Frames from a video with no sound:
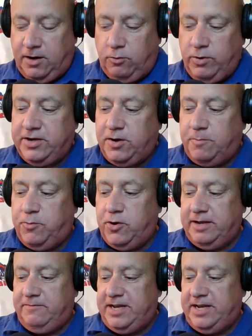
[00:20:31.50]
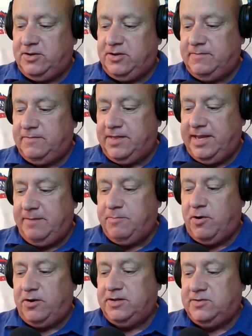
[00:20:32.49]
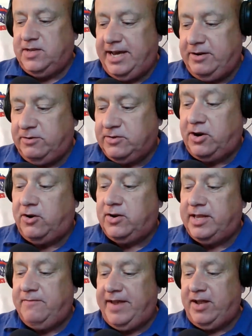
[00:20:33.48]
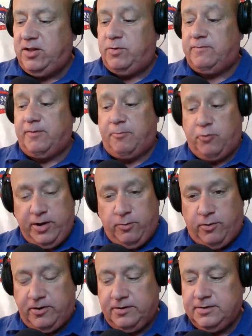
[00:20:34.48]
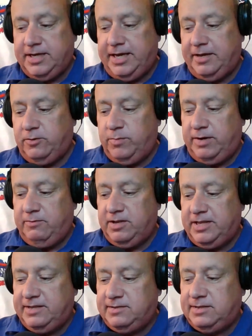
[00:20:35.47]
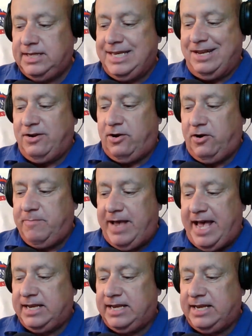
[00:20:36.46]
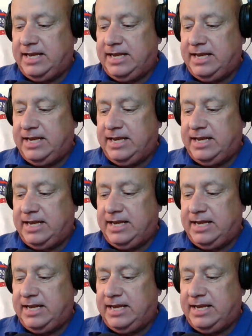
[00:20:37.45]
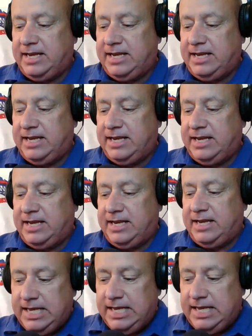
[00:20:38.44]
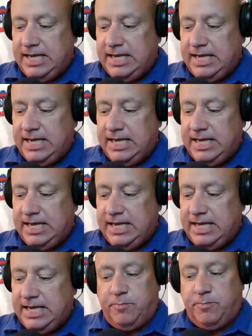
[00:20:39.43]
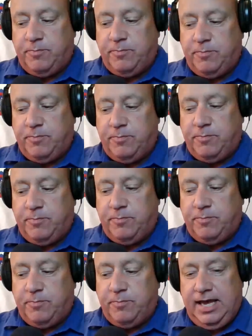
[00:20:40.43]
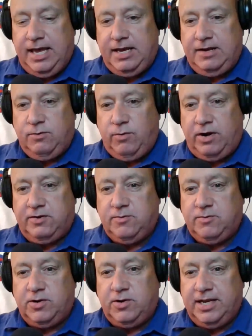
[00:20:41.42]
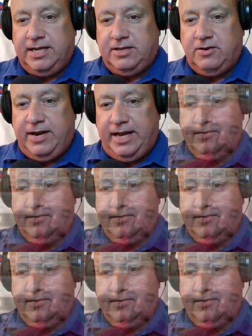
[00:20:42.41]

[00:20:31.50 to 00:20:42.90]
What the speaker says: Rick, your book, Adventures of a Theme Park Designer, it's currently available for pre-order. It'll be released in hardback on September 8th. Tell us about the book and where someone could get their